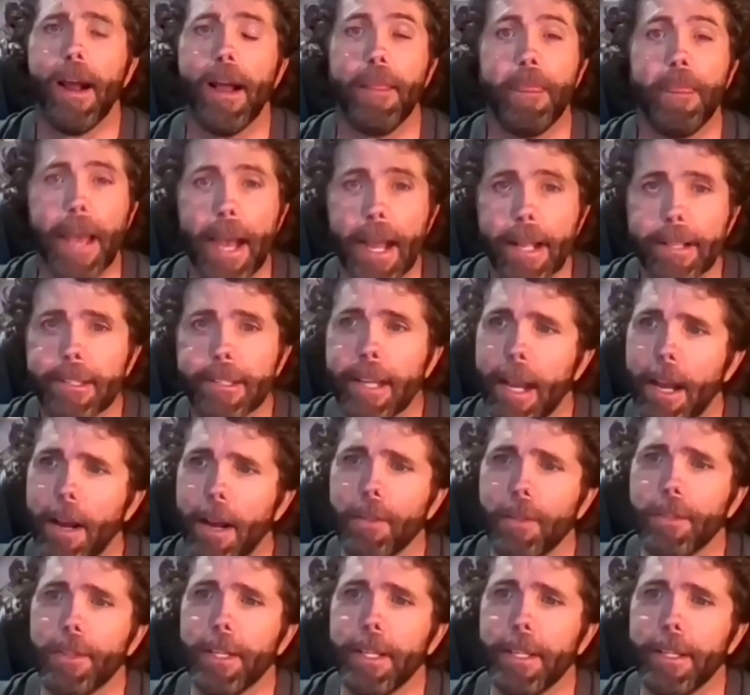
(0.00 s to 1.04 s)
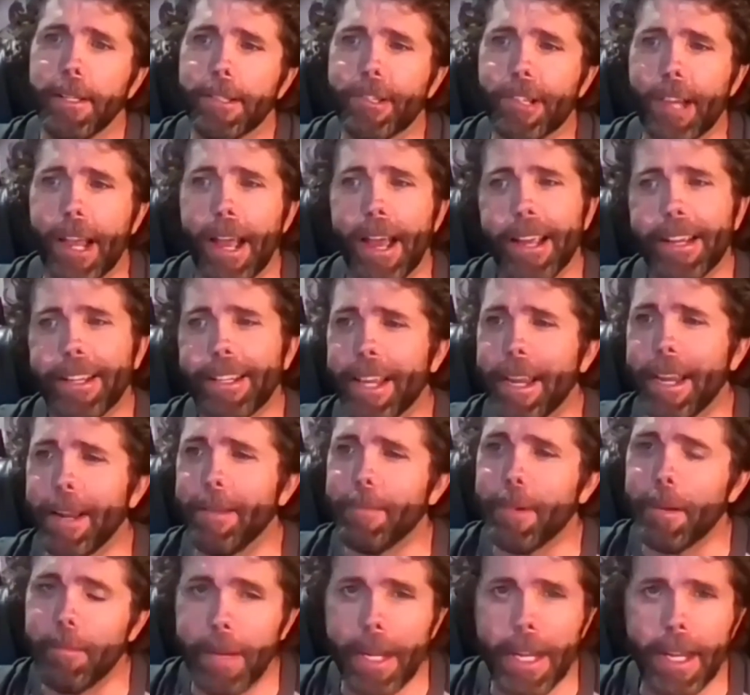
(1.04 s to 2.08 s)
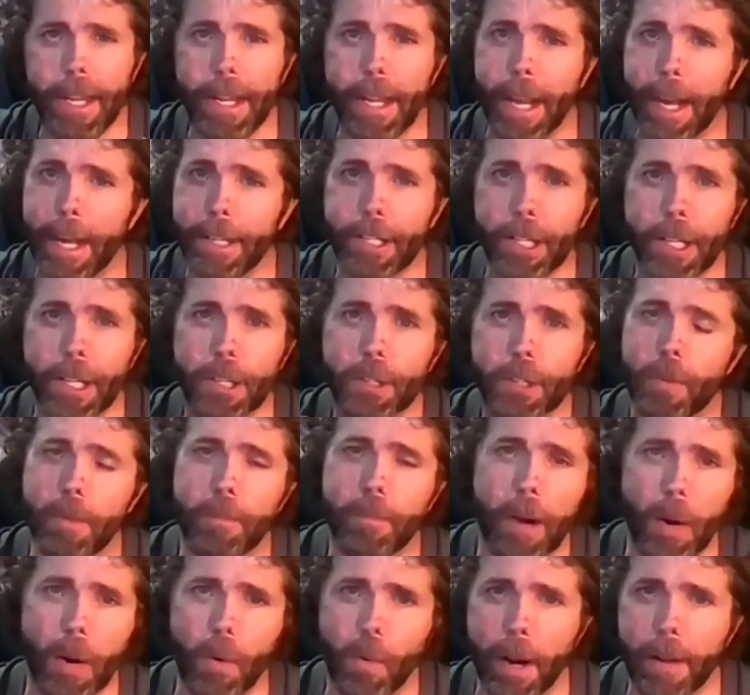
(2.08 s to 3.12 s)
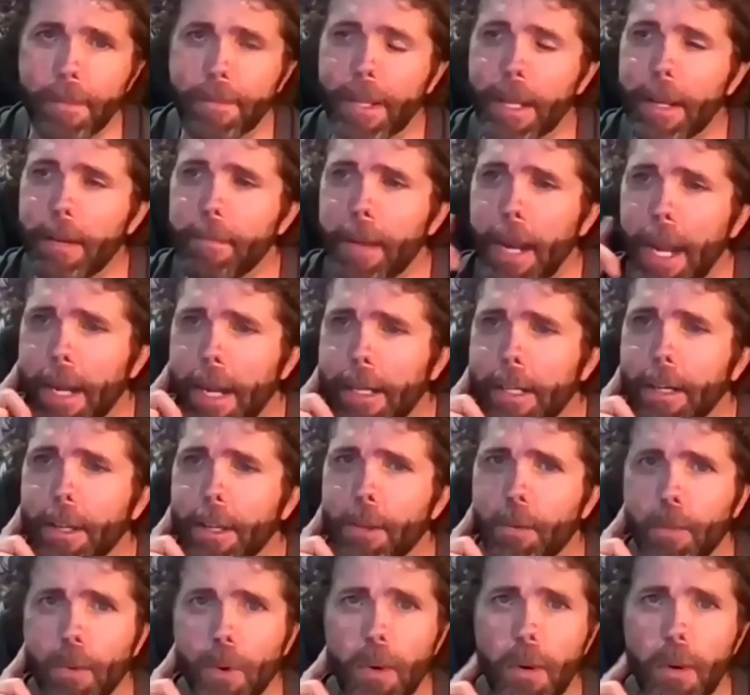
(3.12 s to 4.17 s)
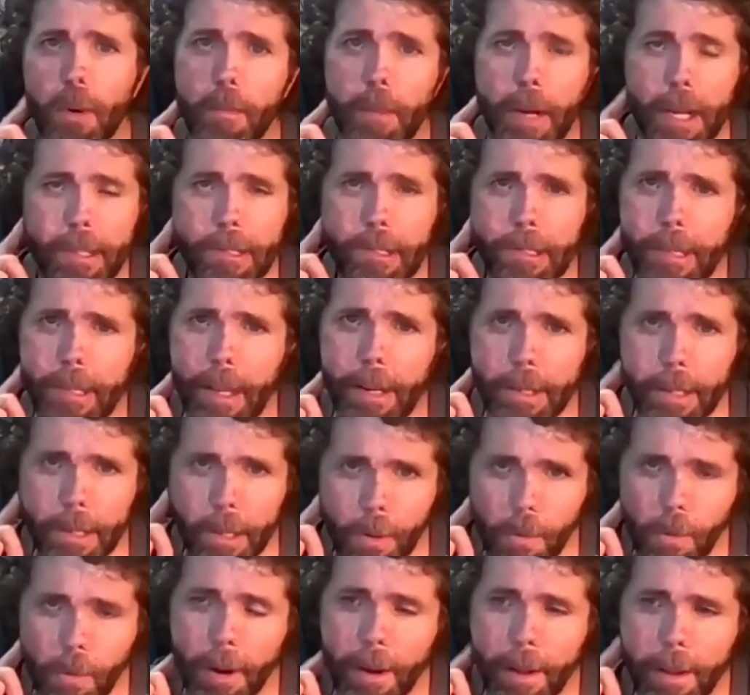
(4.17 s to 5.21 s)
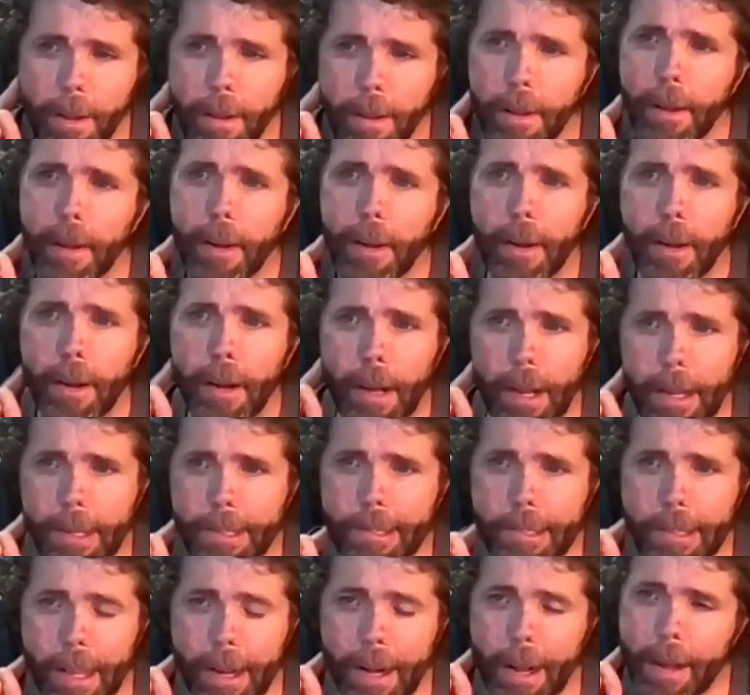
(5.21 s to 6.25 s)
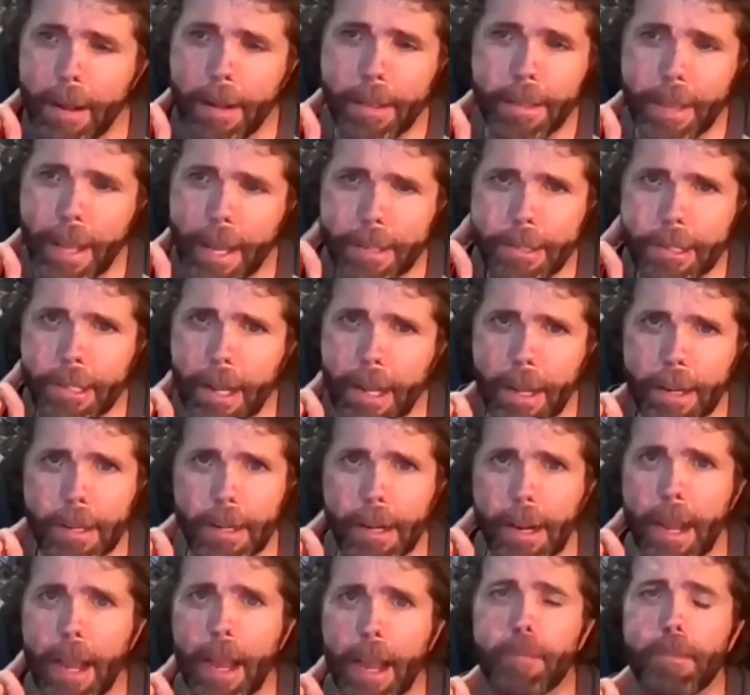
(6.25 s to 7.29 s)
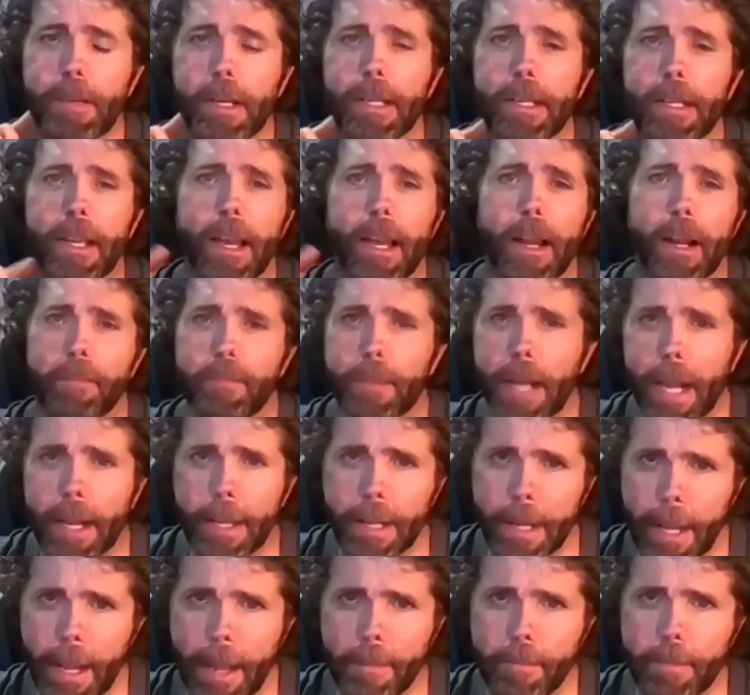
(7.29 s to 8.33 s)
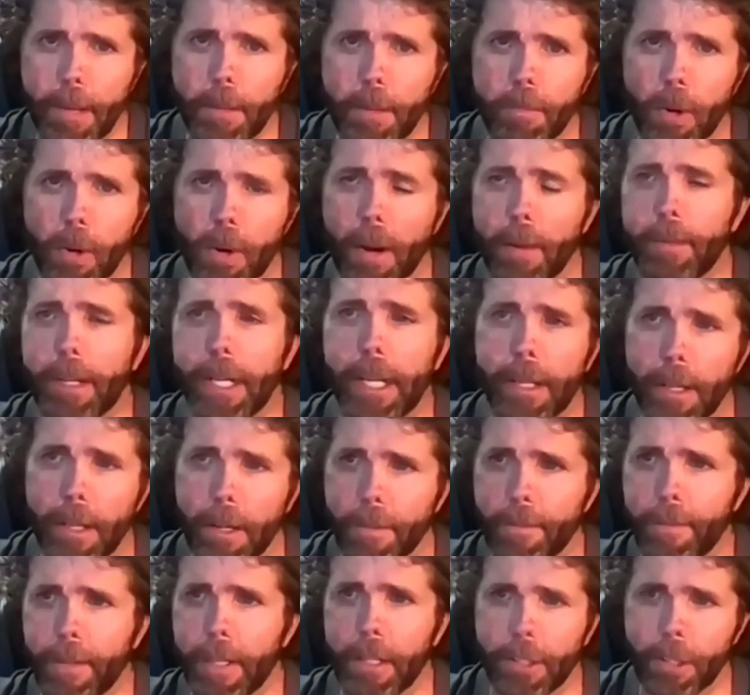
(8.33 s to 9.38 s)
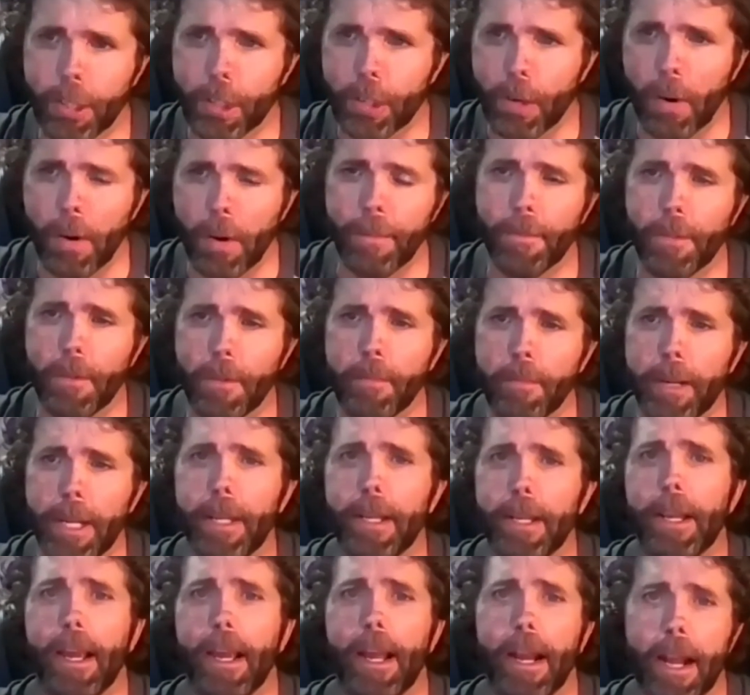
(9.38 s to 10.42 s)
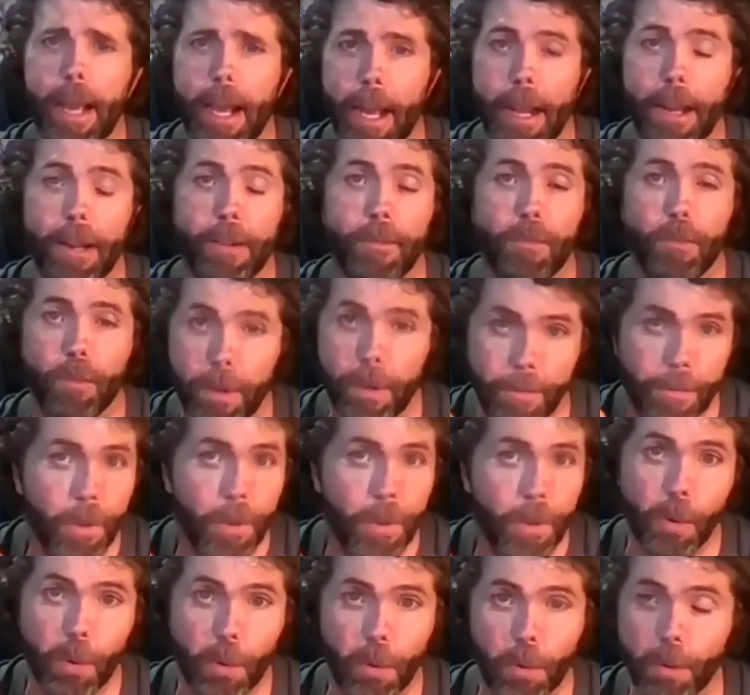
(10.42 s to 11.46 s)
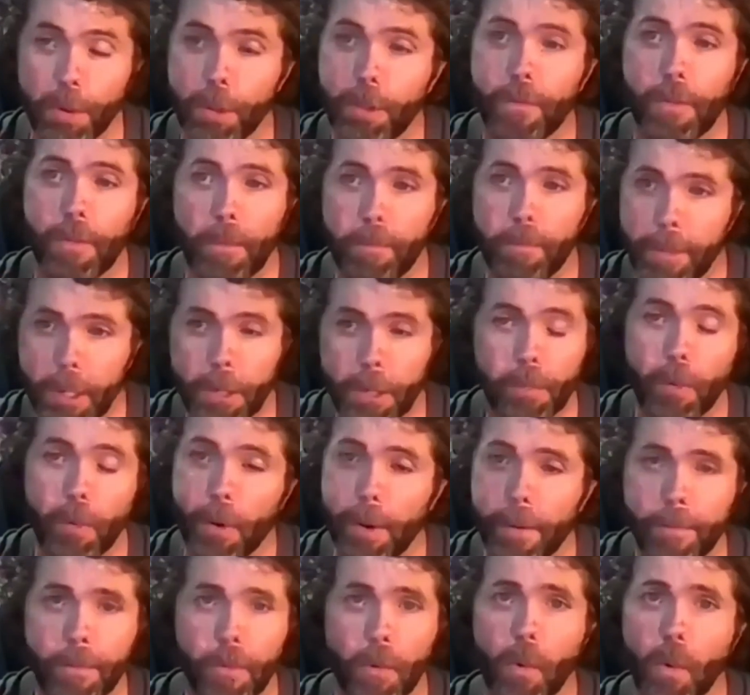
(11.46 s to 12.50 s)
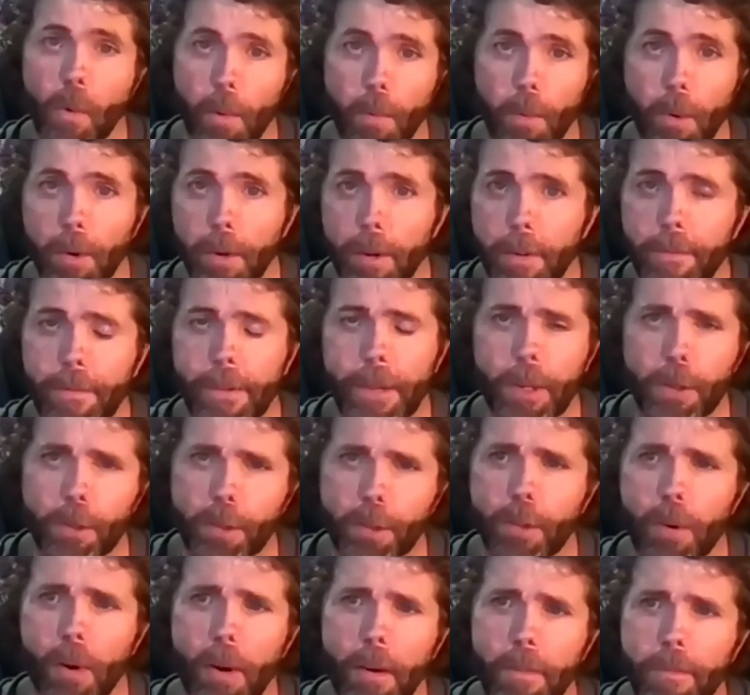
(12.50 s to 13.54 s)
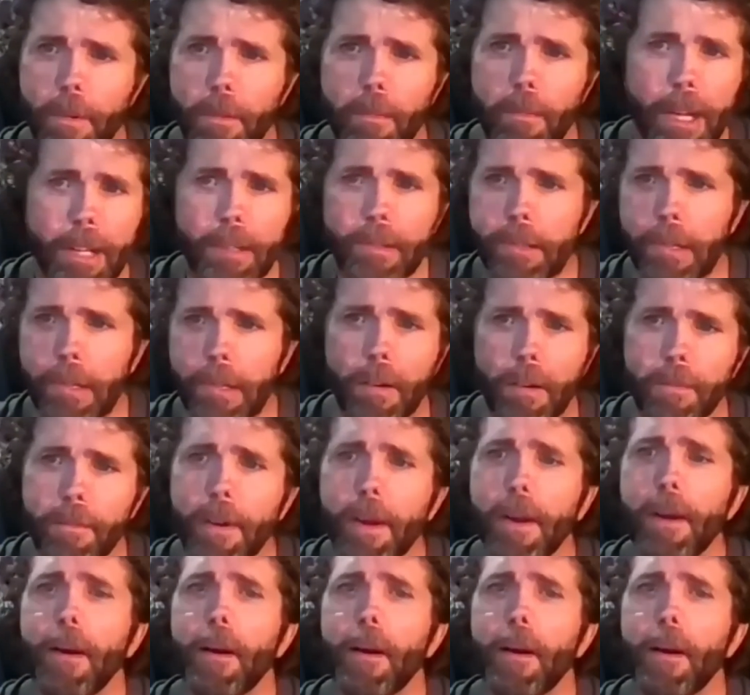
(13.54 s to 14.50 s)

And that's how the sign came to be. That's when my wife came back into the room. I said, you know what? I said, that's not going to happen again. I'm not going to have people coming in here feeling sorry for me. And I refuse from this point forward to feel sorry for myself.